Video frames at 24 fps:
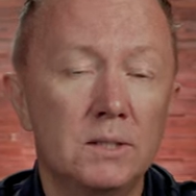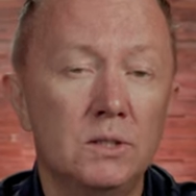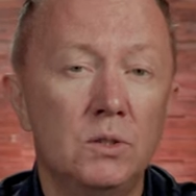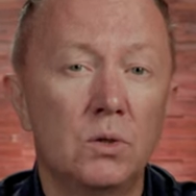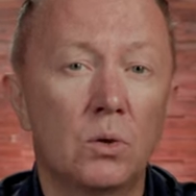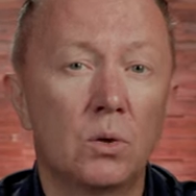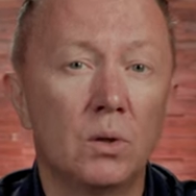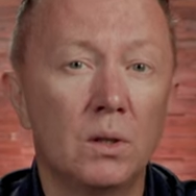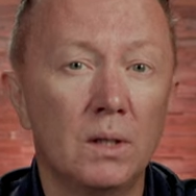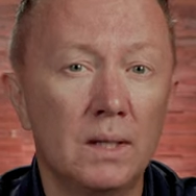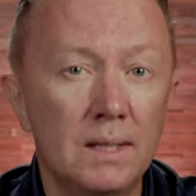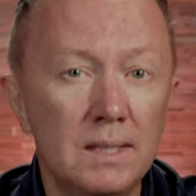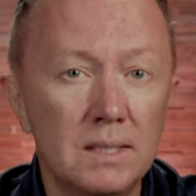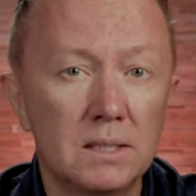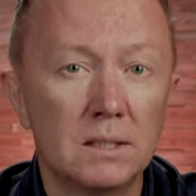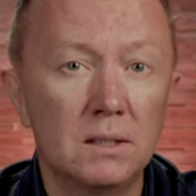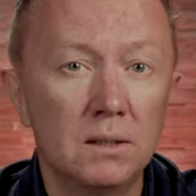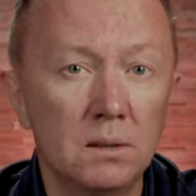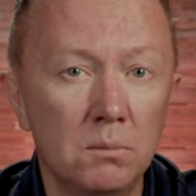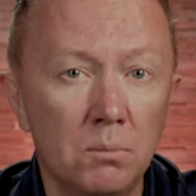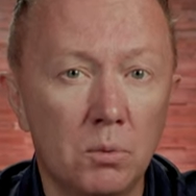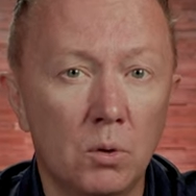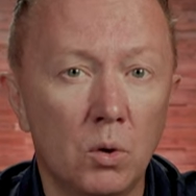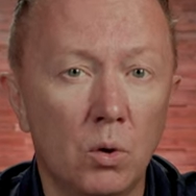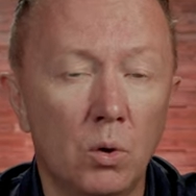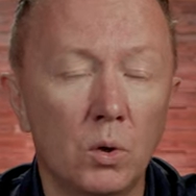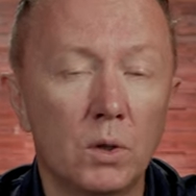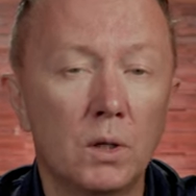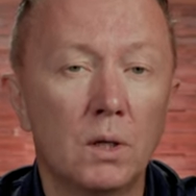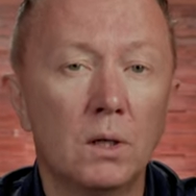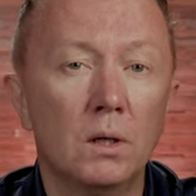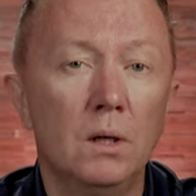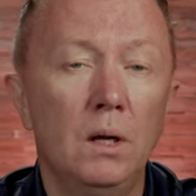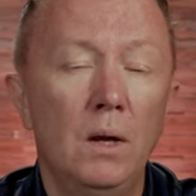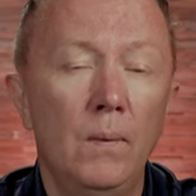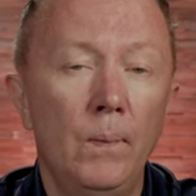as your listing
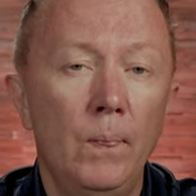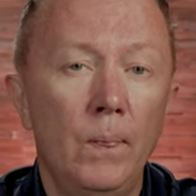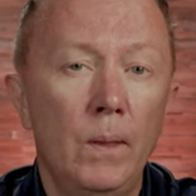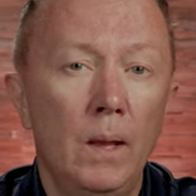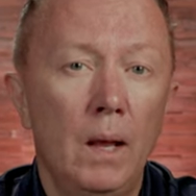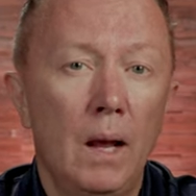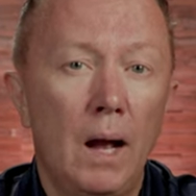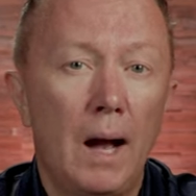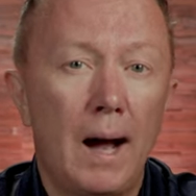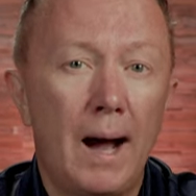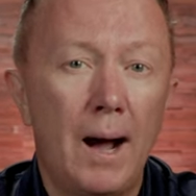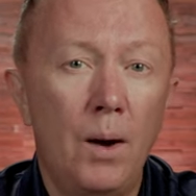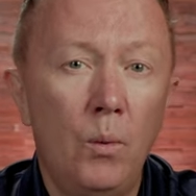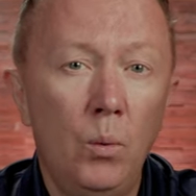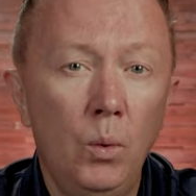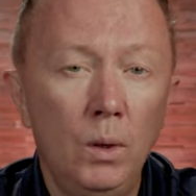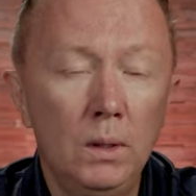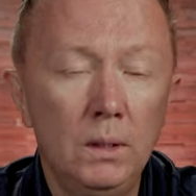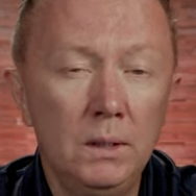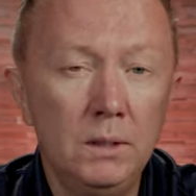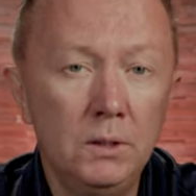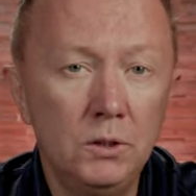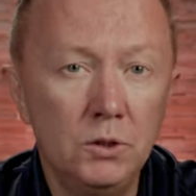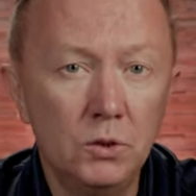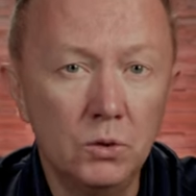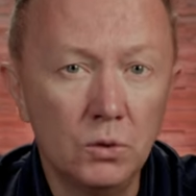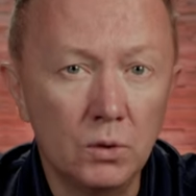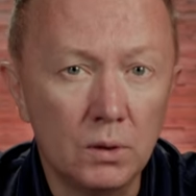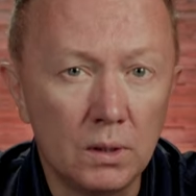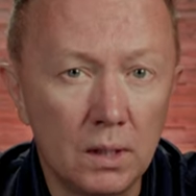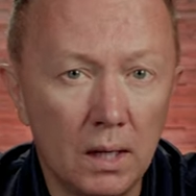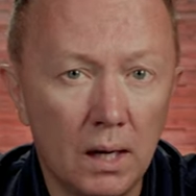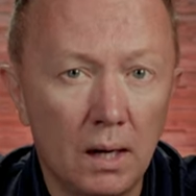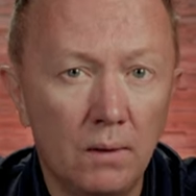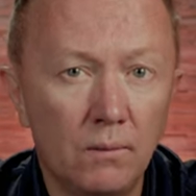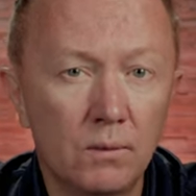broker, I'm willing to
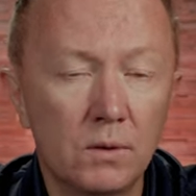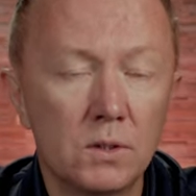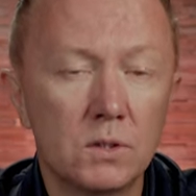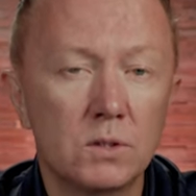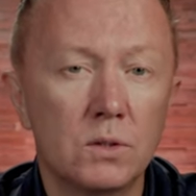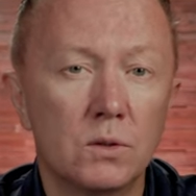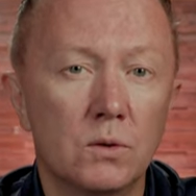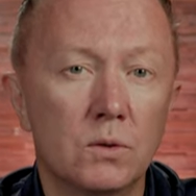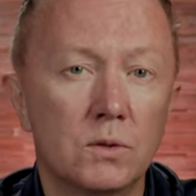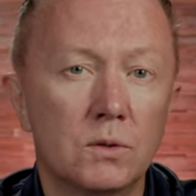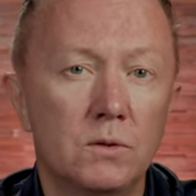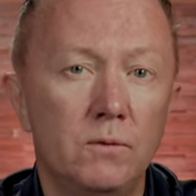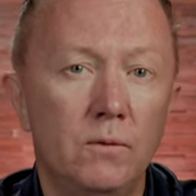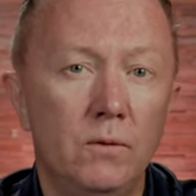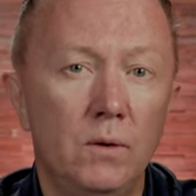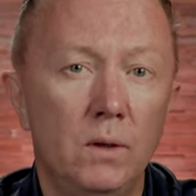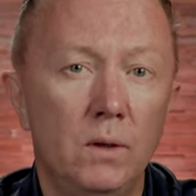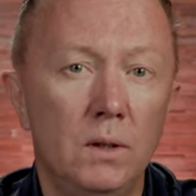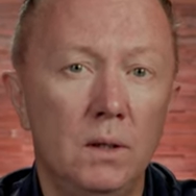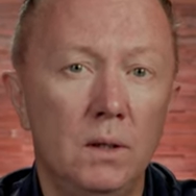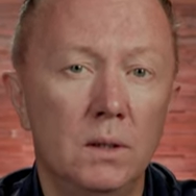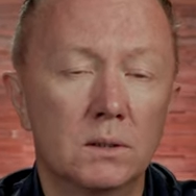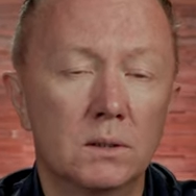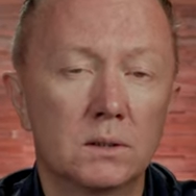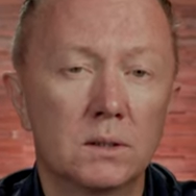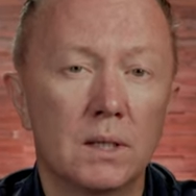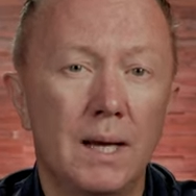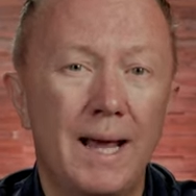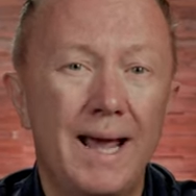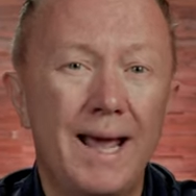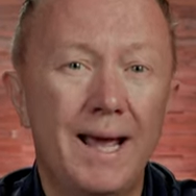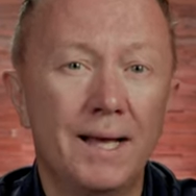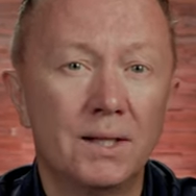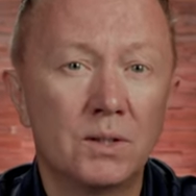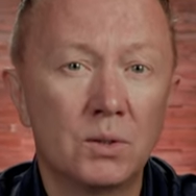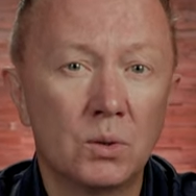cover those fees
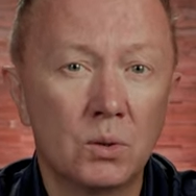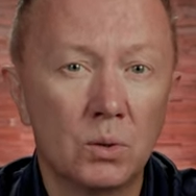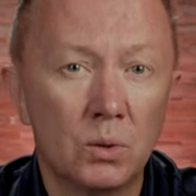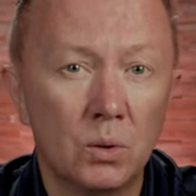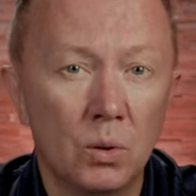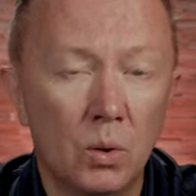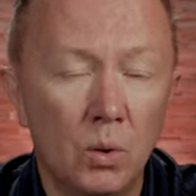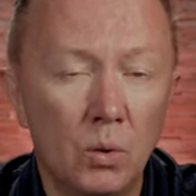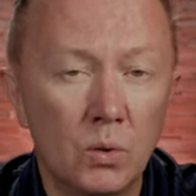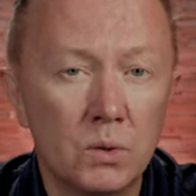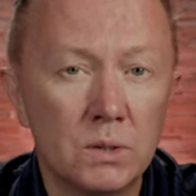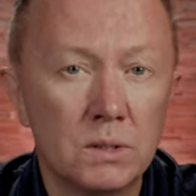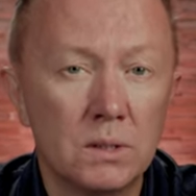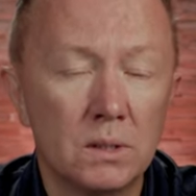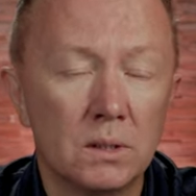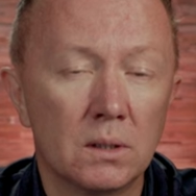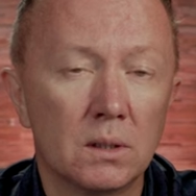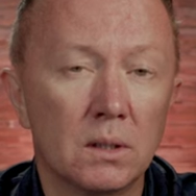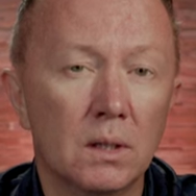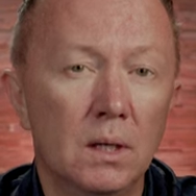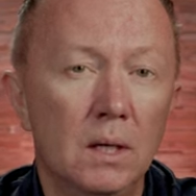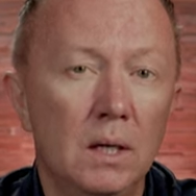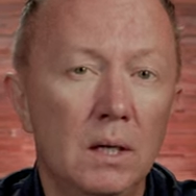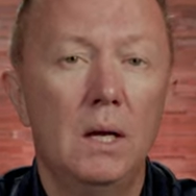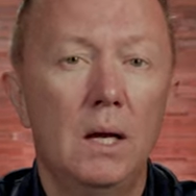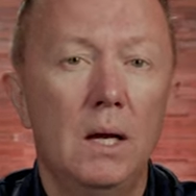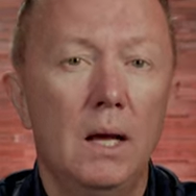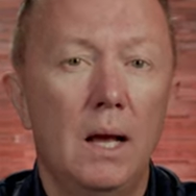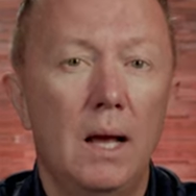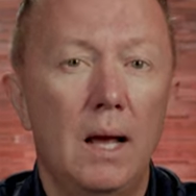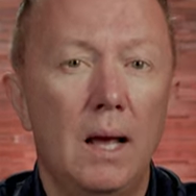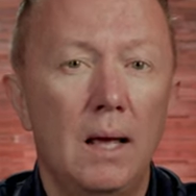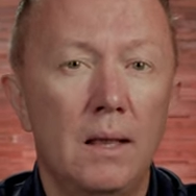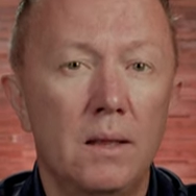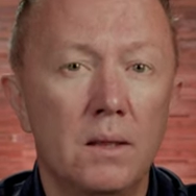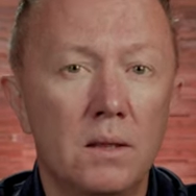at closing,
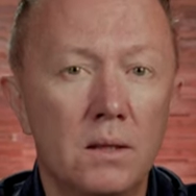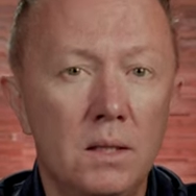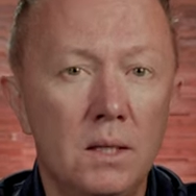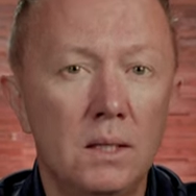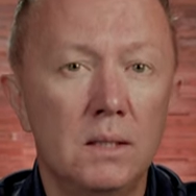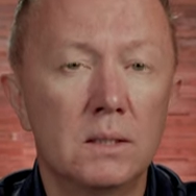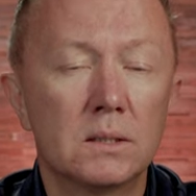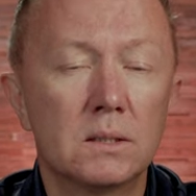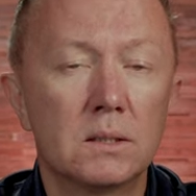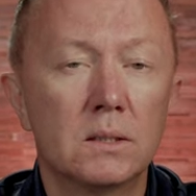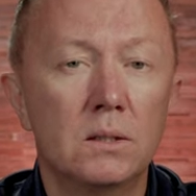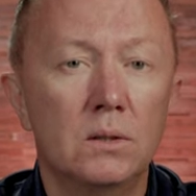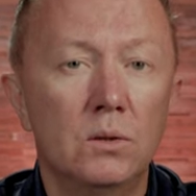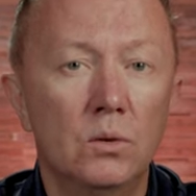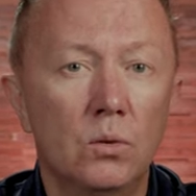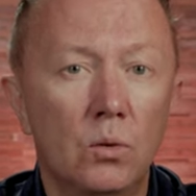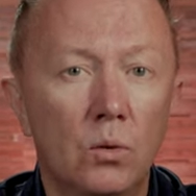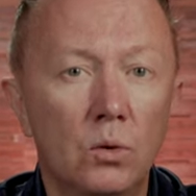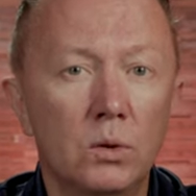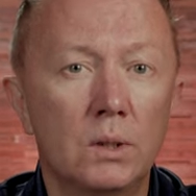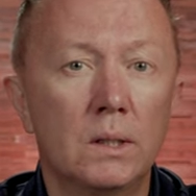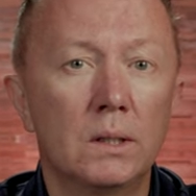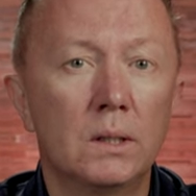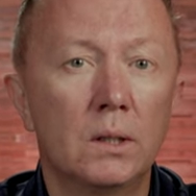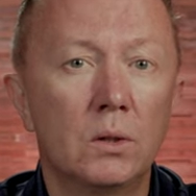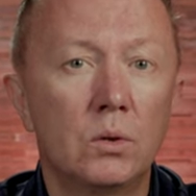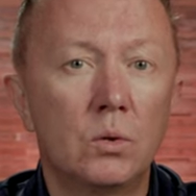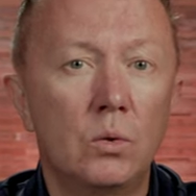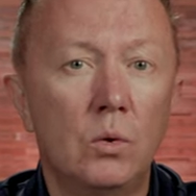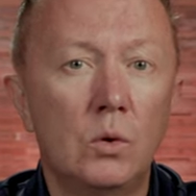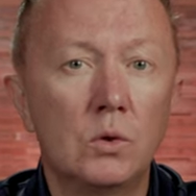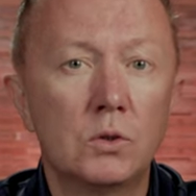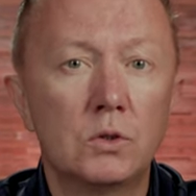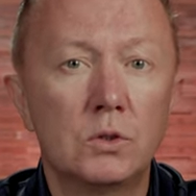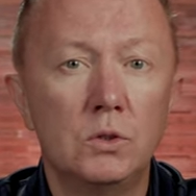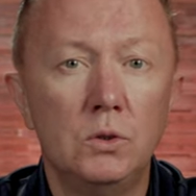and this not gonna
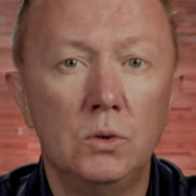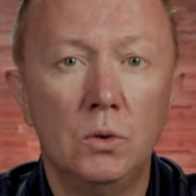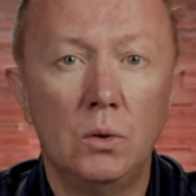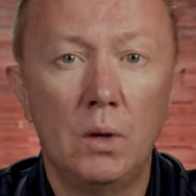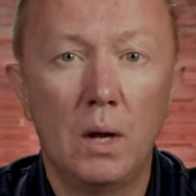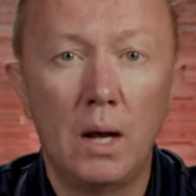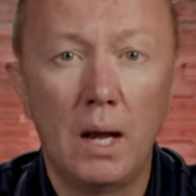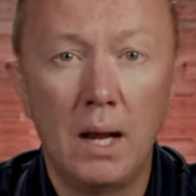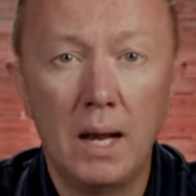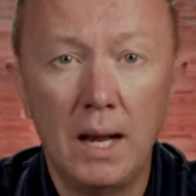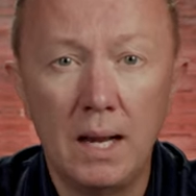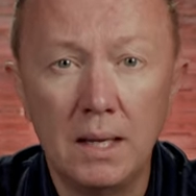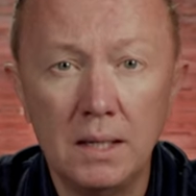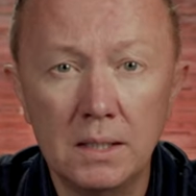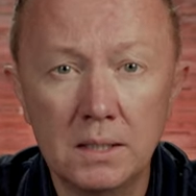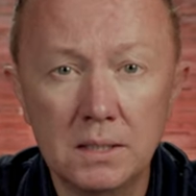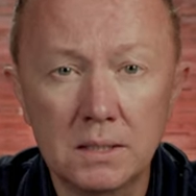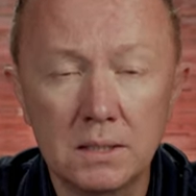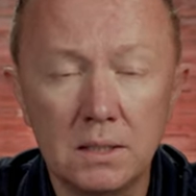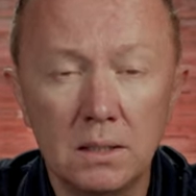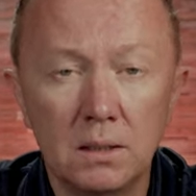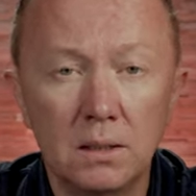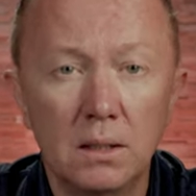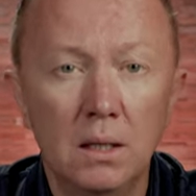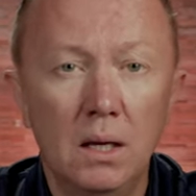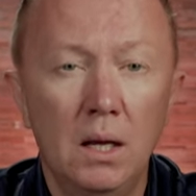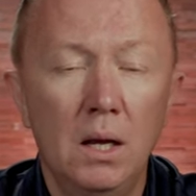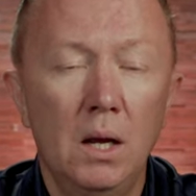cost you anything.